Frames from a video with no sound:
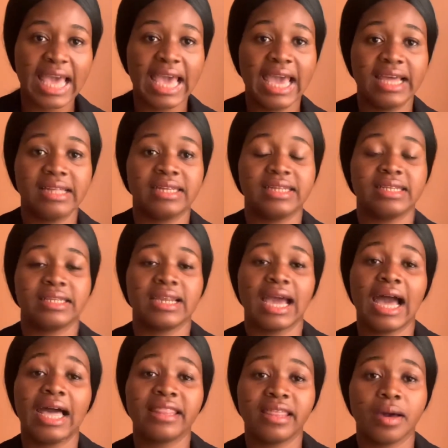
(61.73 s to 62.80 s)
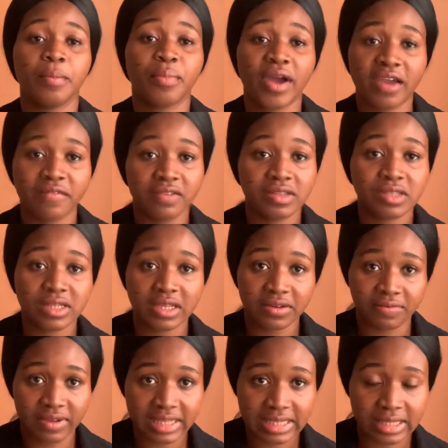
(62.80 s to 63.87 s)
and other private
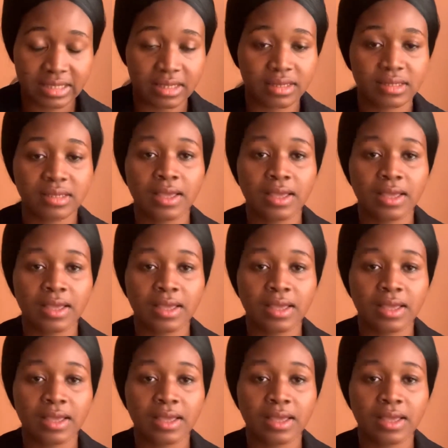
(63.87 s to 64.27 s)
universities.